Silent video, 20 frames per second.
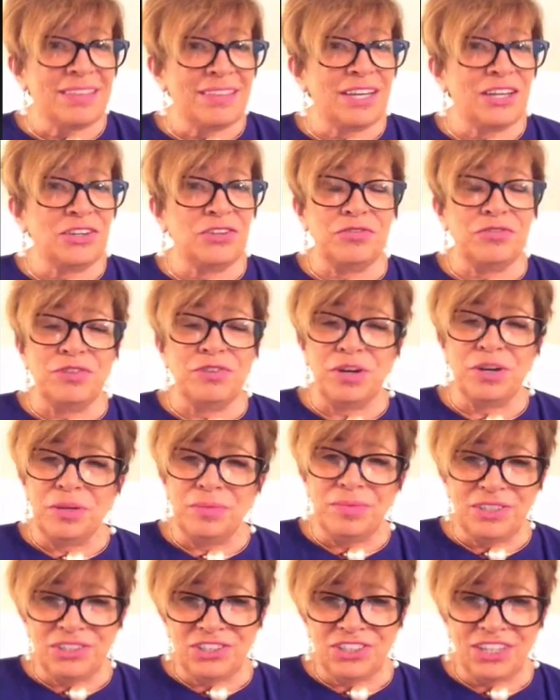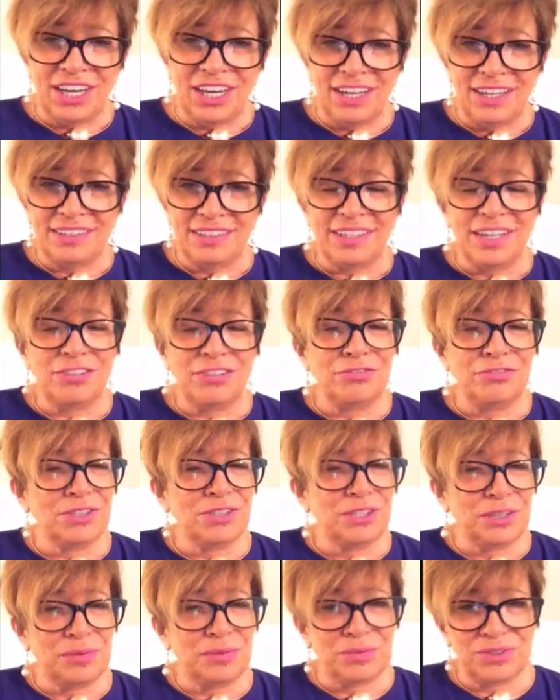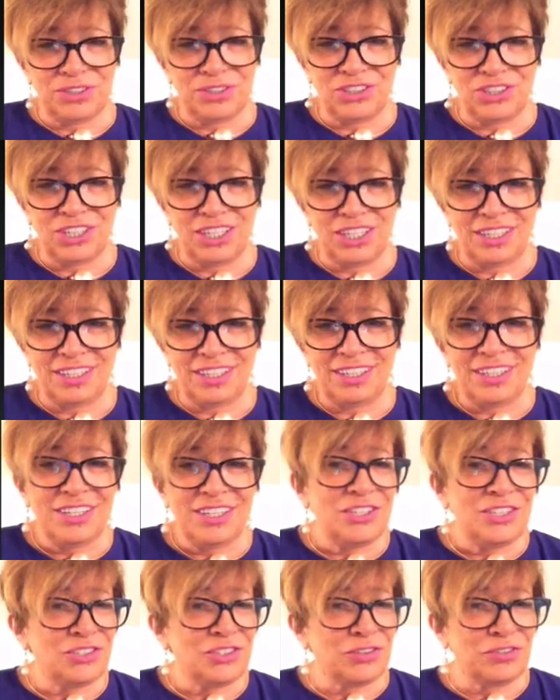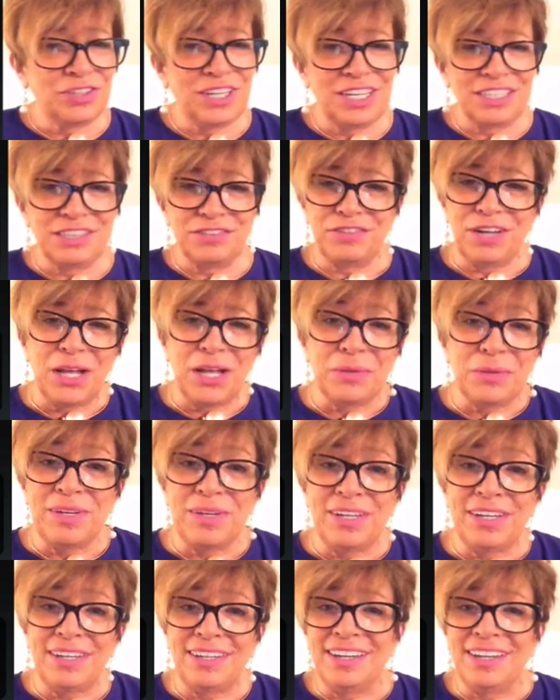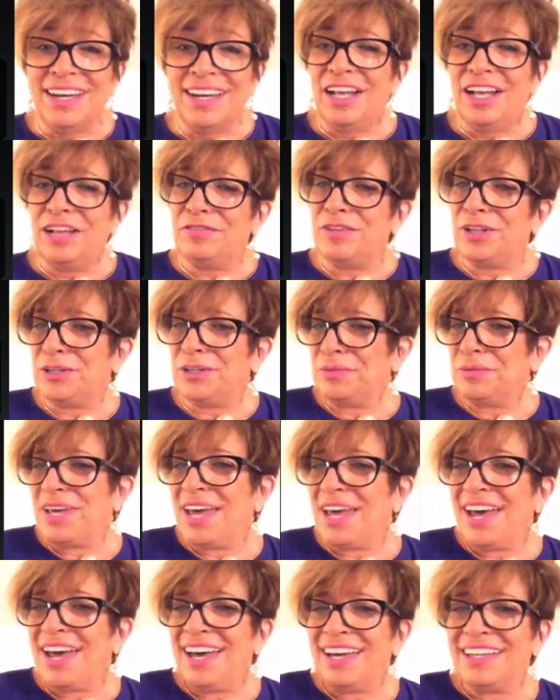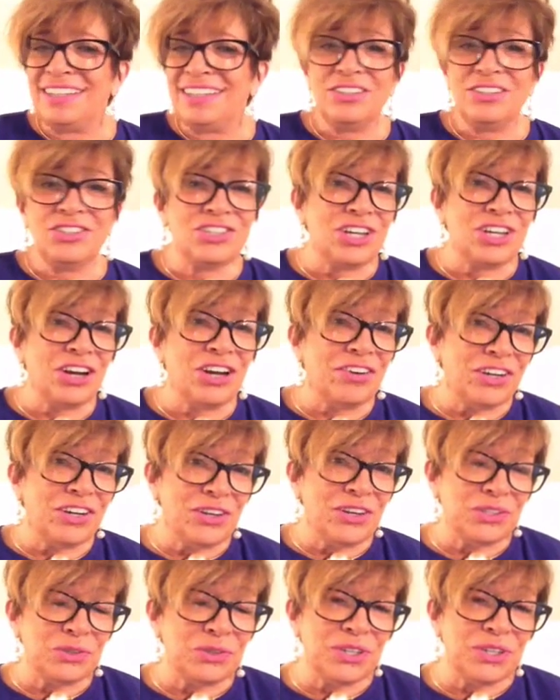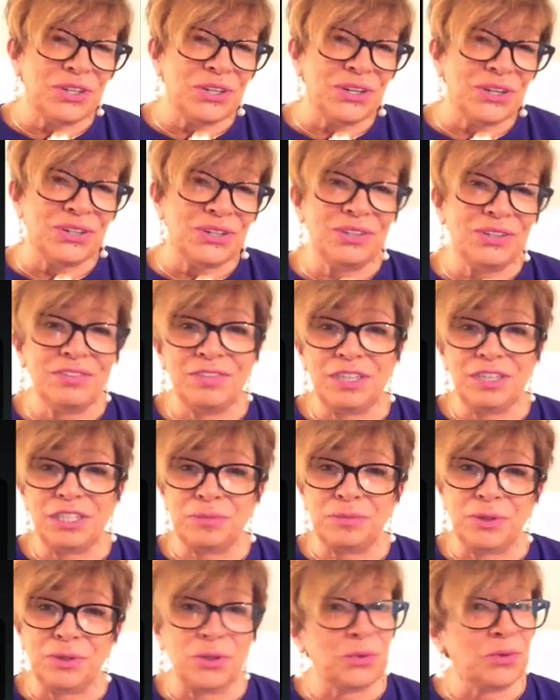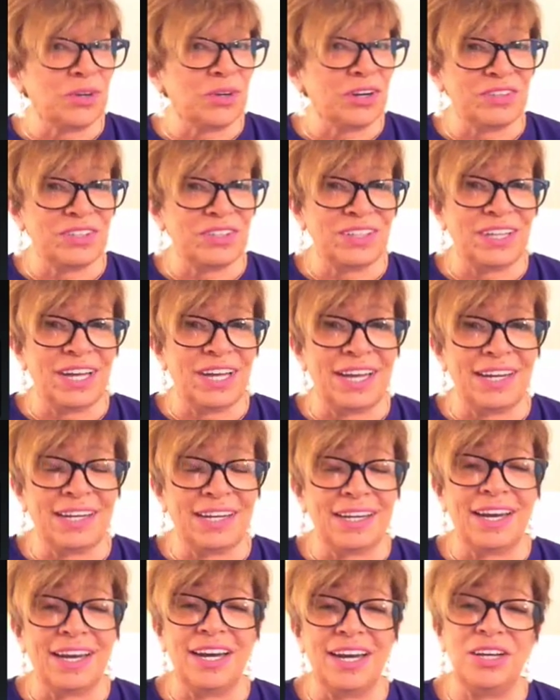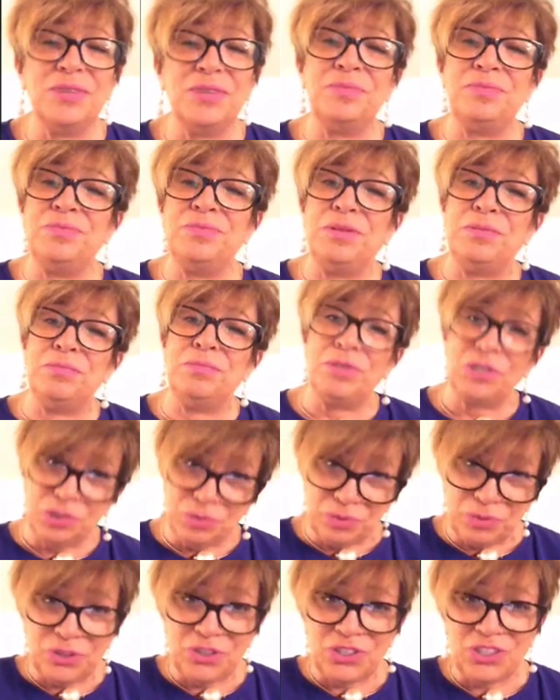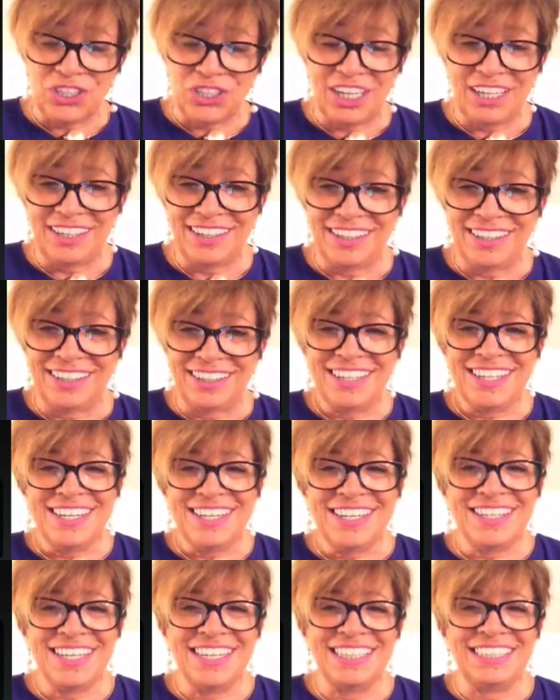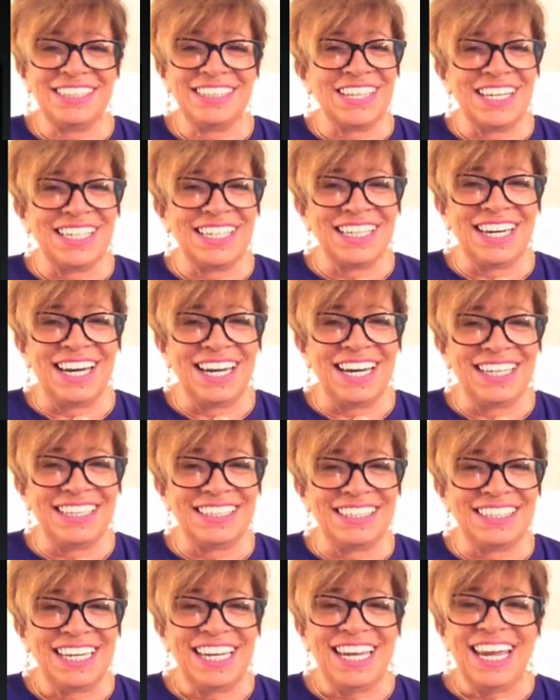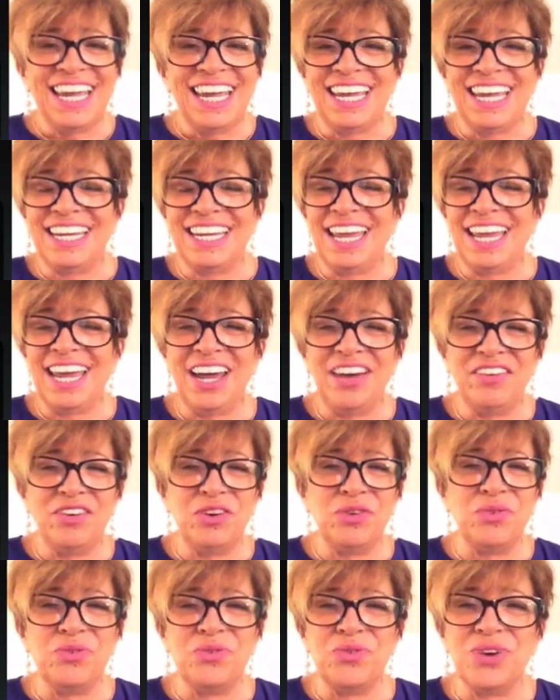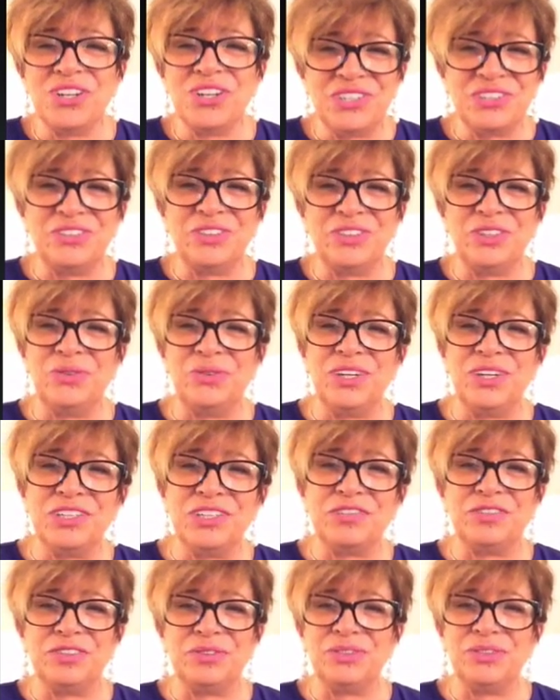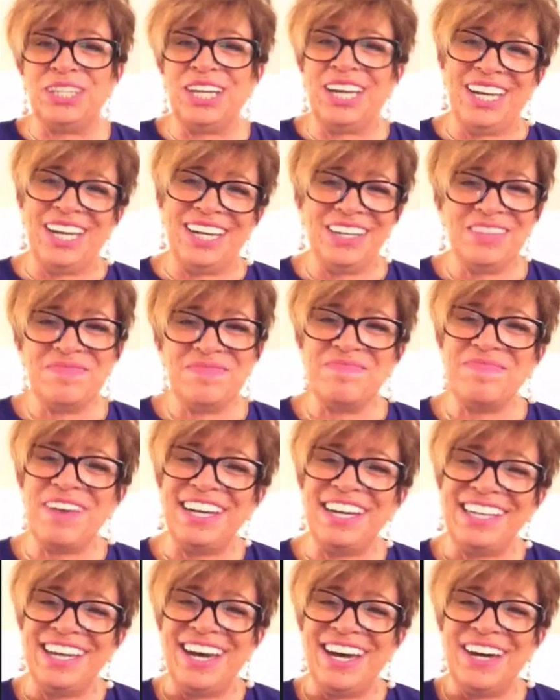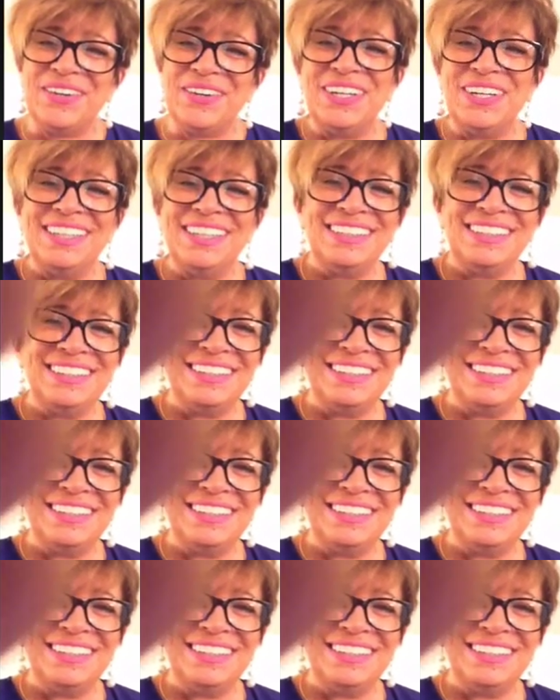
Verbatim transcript: Thank you very much, guys. I really appreciate it. Don't forget to follow me. I'll follow you back. Share it on Twitter, Facebook, wherever you like. I'd be much appreciated. Thanks a lot, guys, and have a wonderful, wonderful day. Bye now.